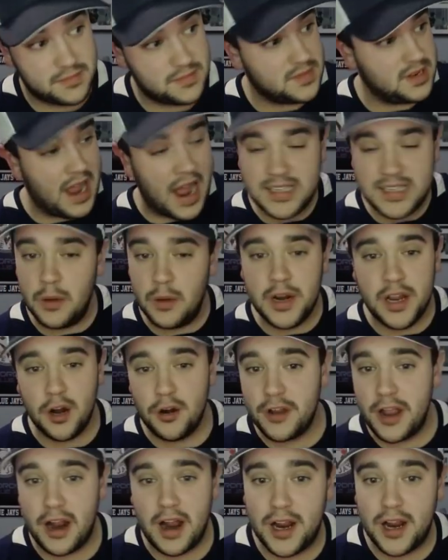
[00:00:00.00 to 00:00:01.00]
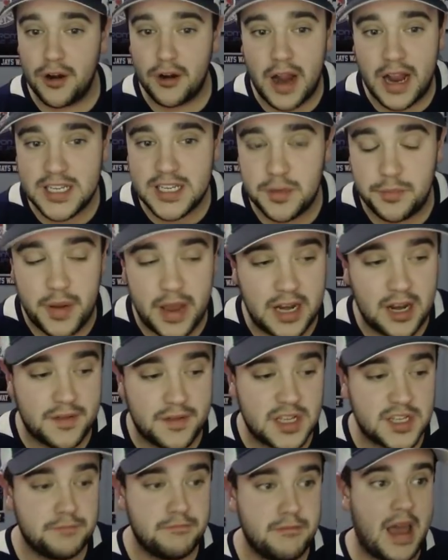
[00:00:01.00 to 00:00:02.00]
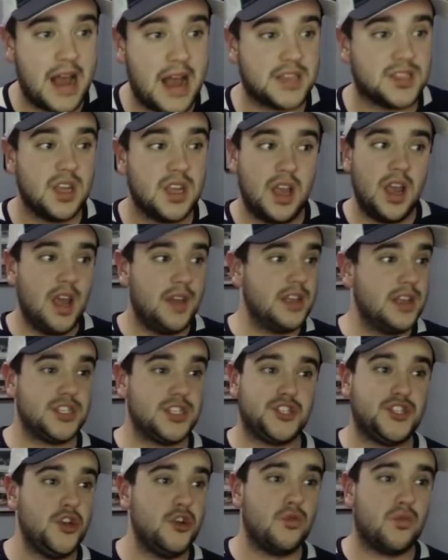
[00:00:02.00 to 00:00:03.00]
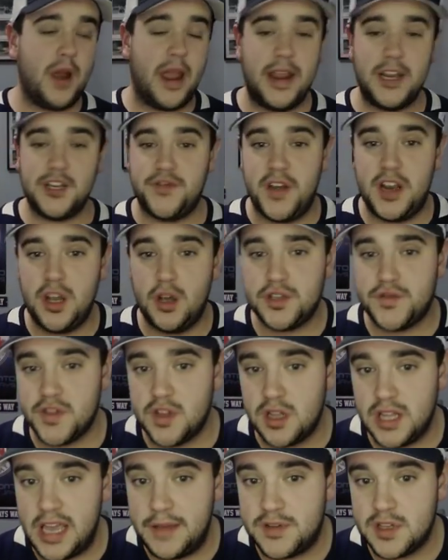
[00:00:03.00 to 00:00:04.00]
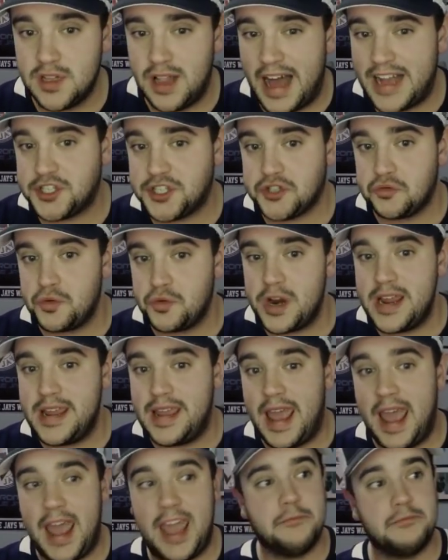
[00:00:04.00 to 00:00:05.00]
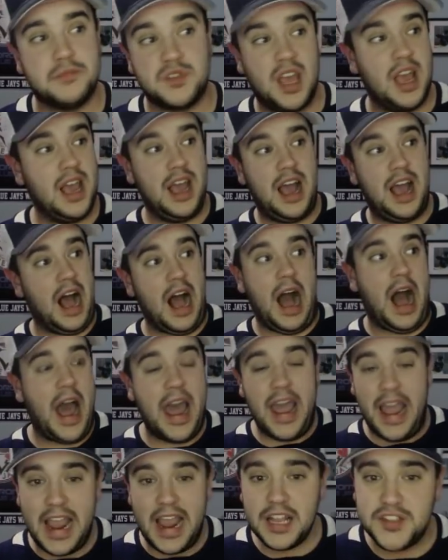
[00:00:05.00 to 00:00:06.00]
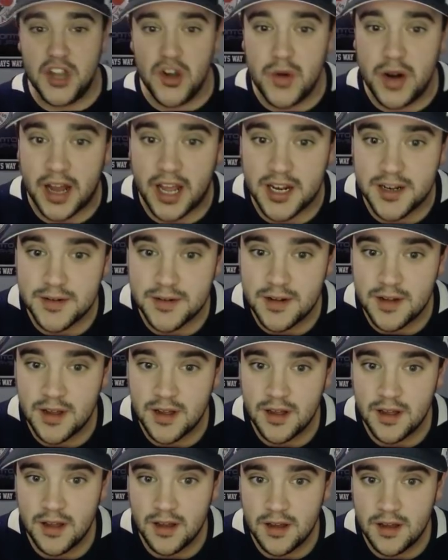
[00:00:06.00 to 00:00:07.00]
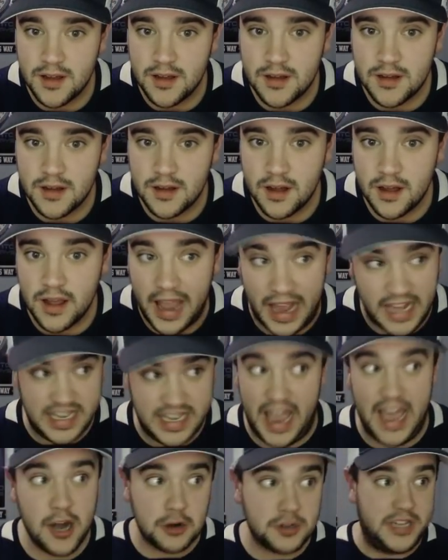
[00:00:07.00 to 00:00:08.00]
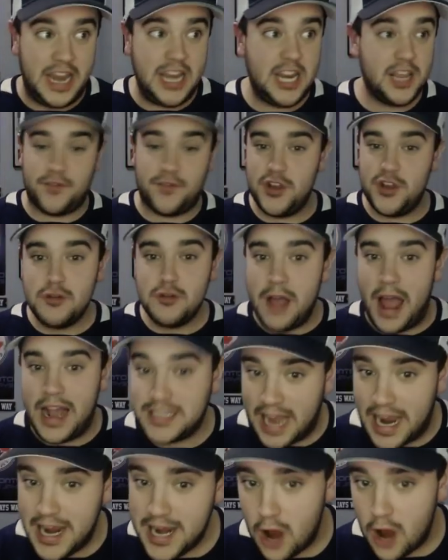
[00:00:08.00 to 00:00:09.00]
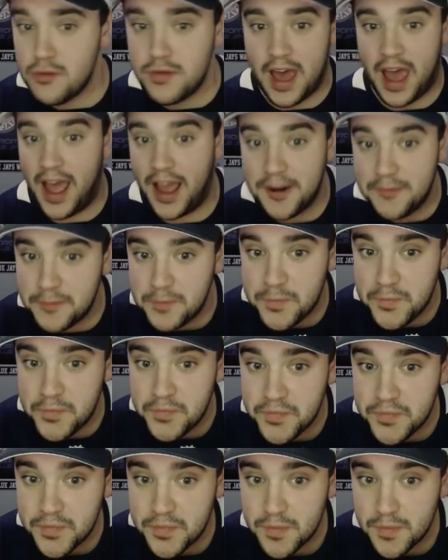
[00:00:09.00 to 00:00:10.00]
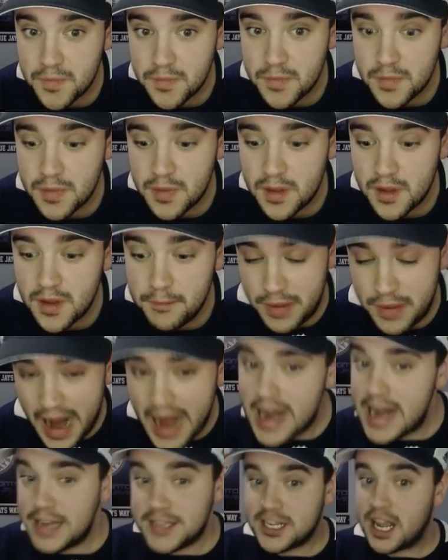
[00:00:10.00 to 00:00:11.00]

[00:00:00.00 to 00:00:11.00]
Guys, I want to hear your guys' opinion on this mess. This is two rage videos for the Leafs in the last three games. I hate doing it. It's entertaining for you guys, I know that. But I need to